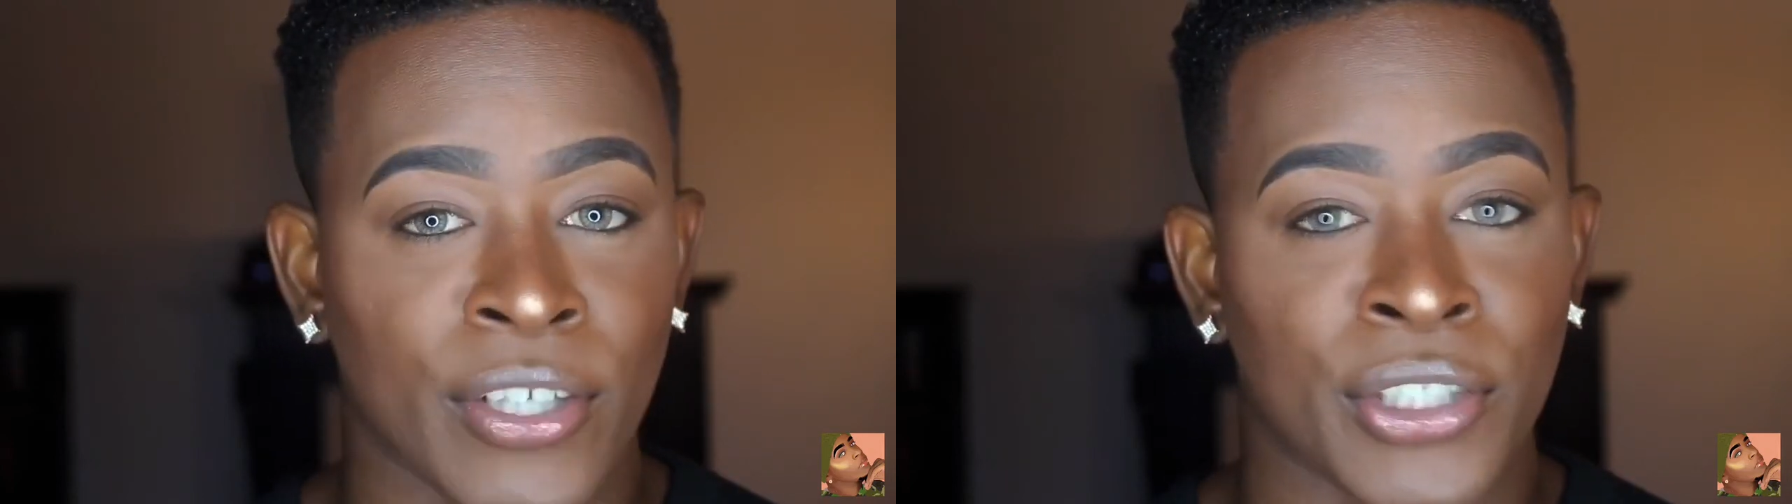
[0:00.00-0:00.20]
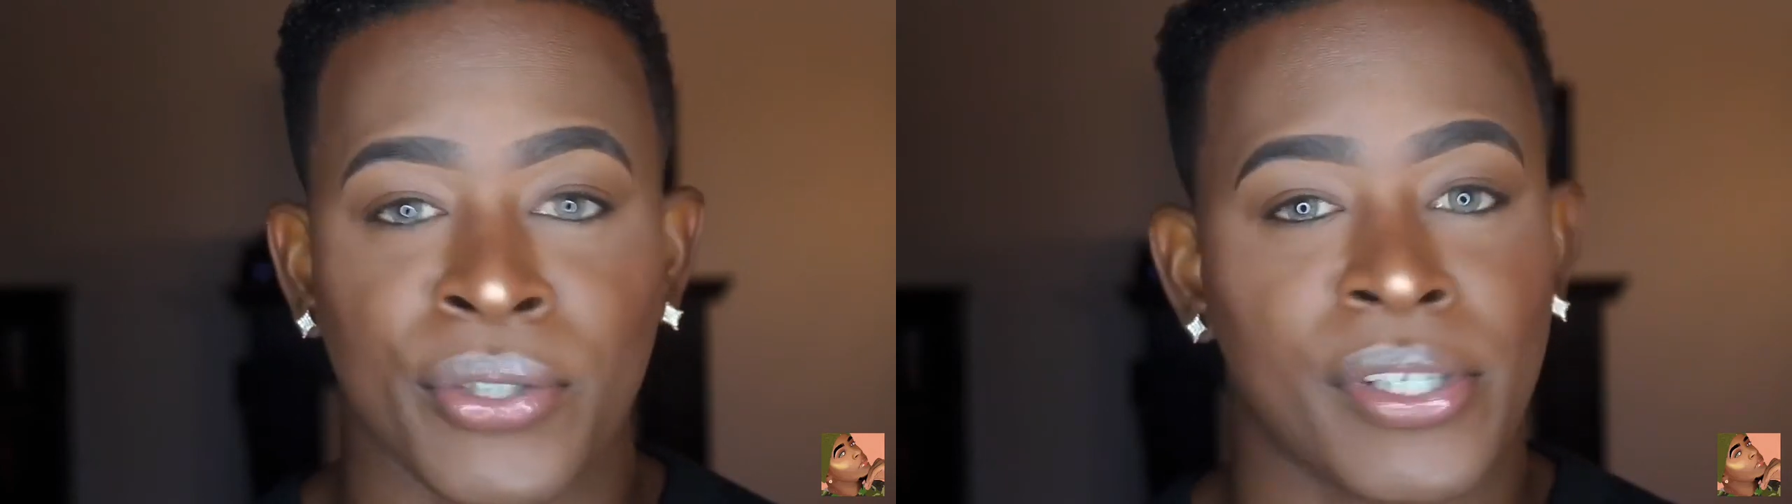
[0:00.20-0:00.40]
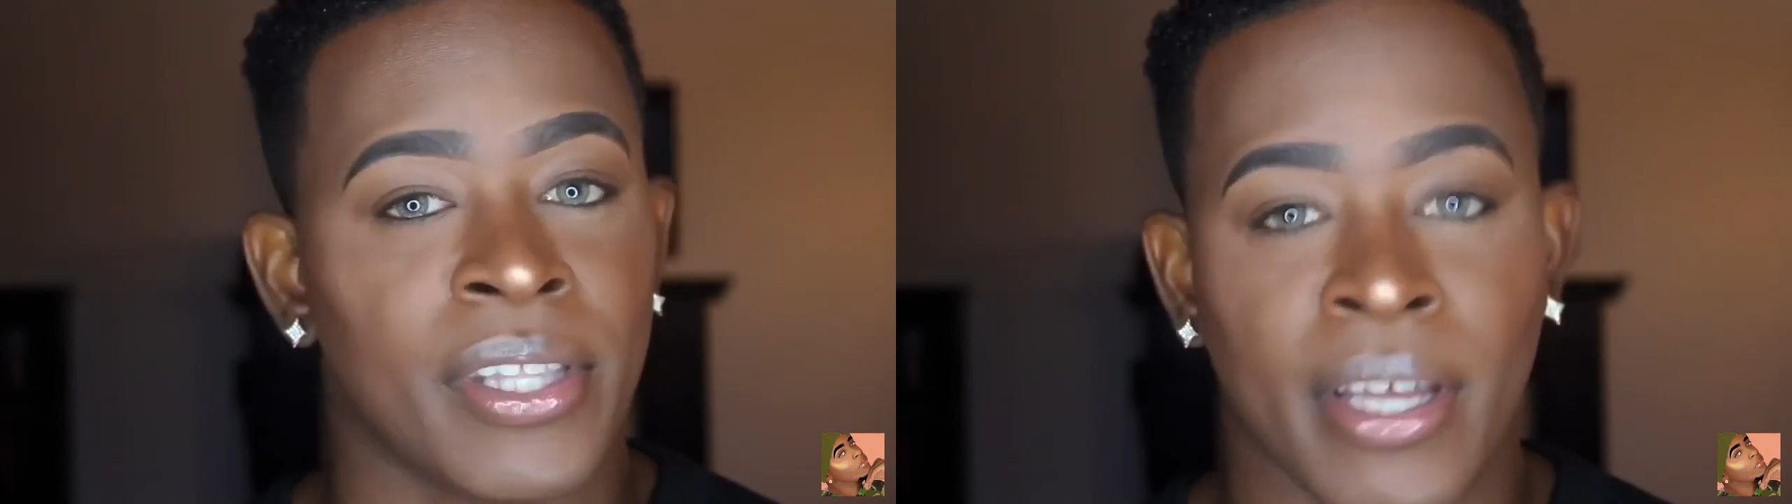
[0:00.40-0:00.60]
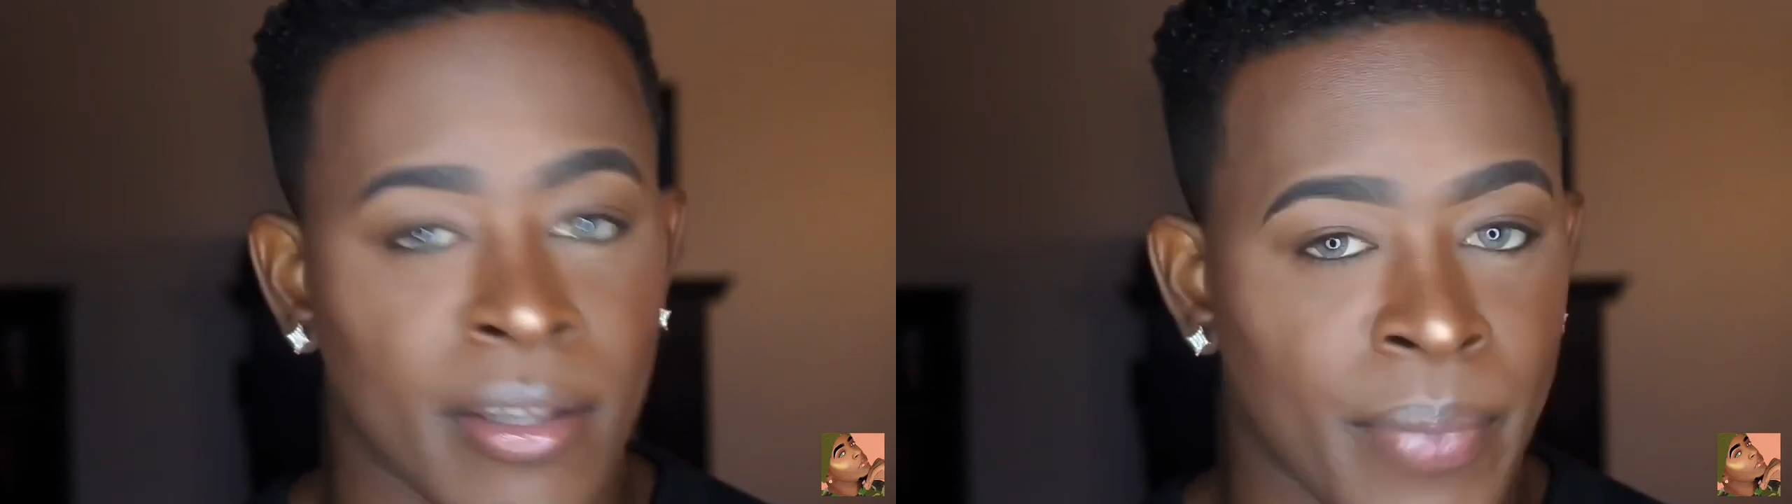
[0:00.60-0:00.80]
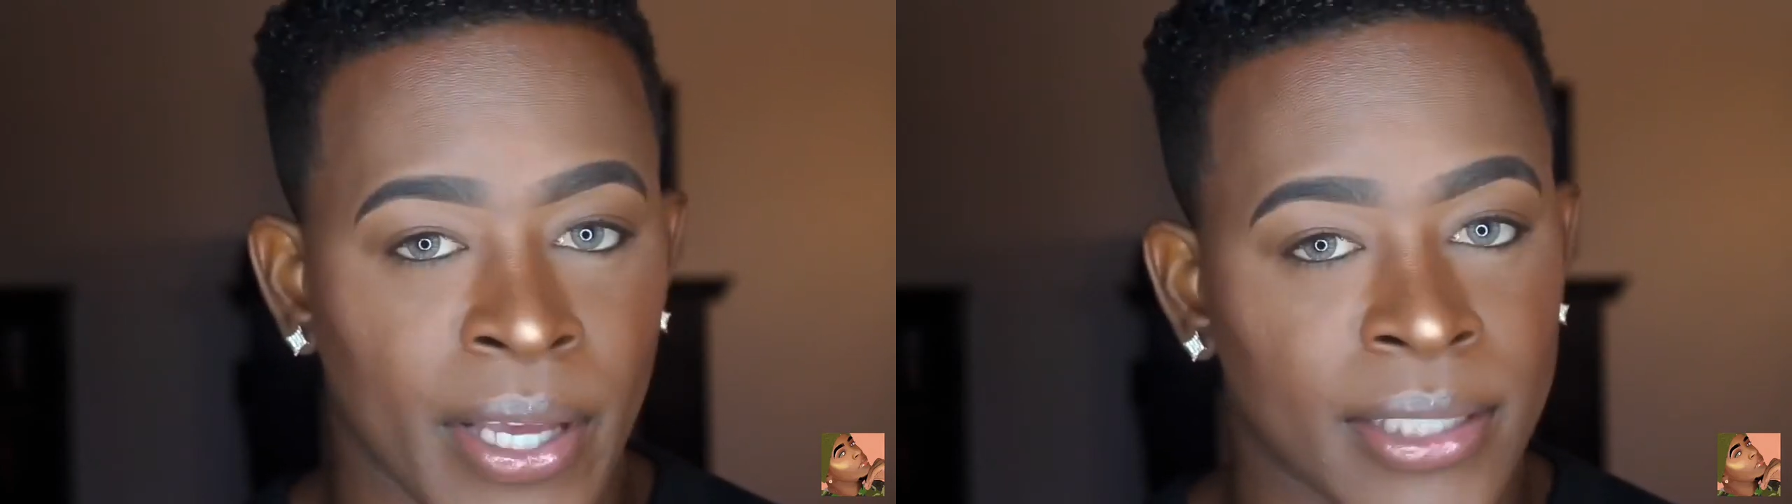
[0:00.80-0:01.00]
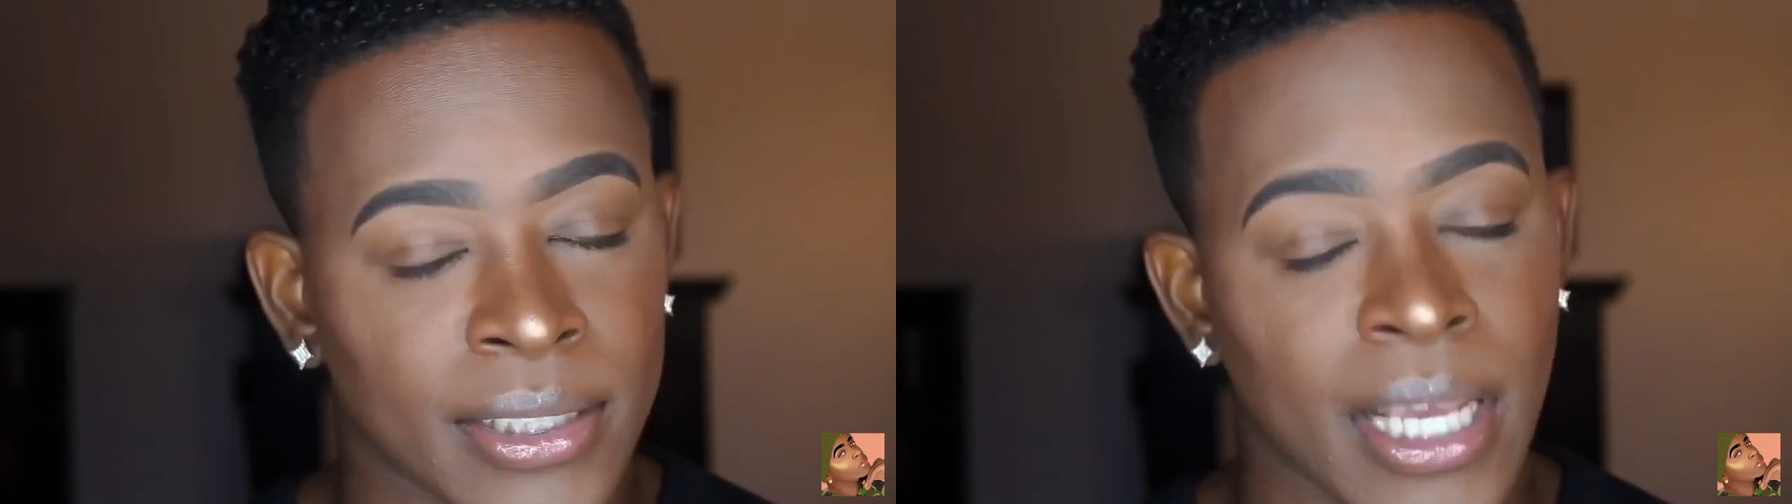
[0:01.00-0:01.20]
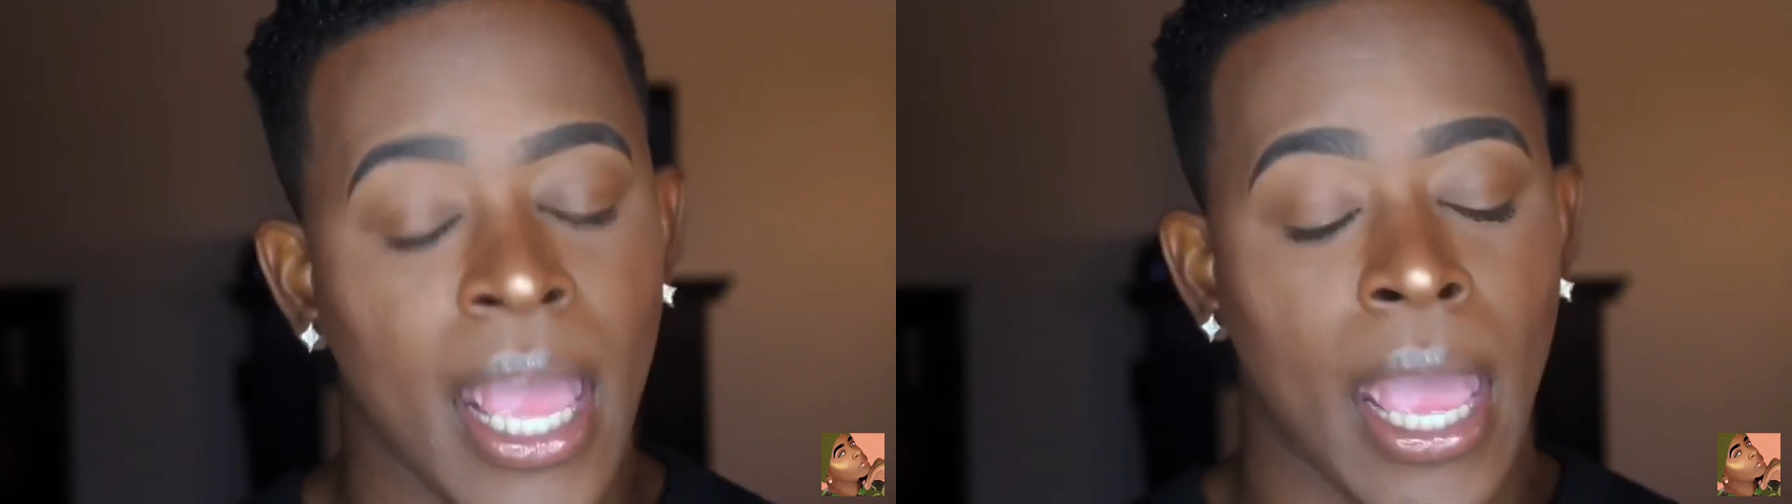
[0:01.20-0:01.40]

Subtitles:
because usually they're the best.